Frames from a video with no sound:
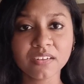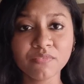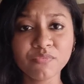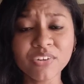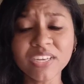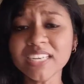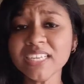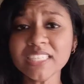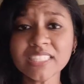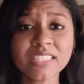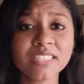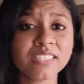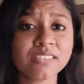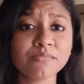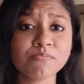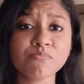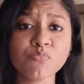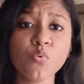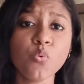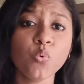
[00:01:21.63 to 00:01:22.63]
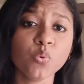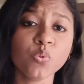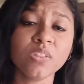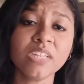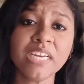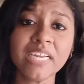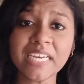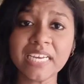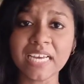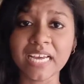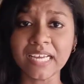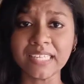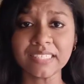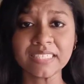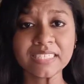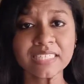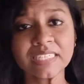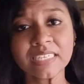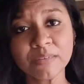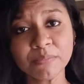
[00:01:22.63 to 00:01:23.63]
really smoothly
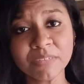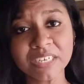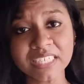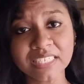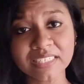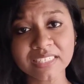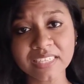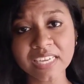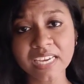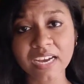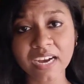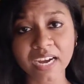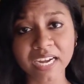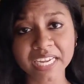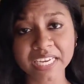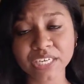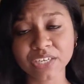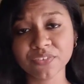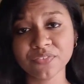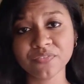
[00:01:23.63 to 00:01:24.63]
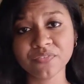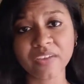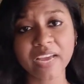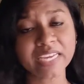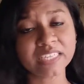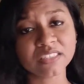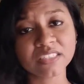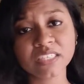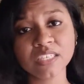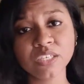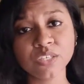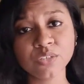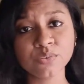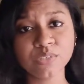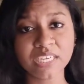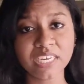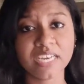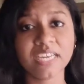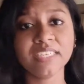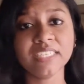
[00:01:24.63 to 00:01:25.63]
and seamlessly kind of
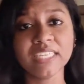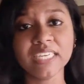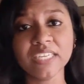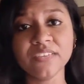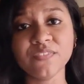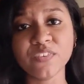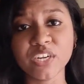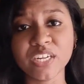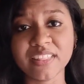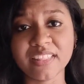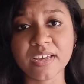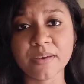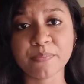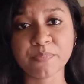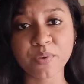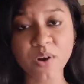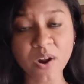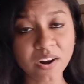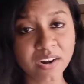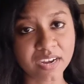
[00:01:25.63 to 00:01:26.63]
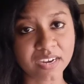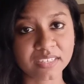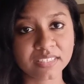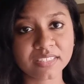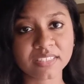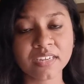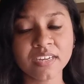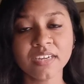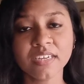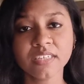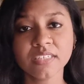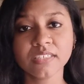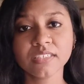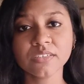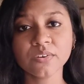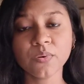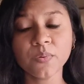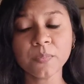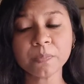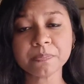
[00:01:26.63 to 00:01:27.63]
executing and delivering their products?
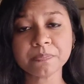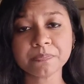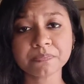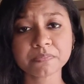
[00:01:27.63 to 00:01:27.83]
So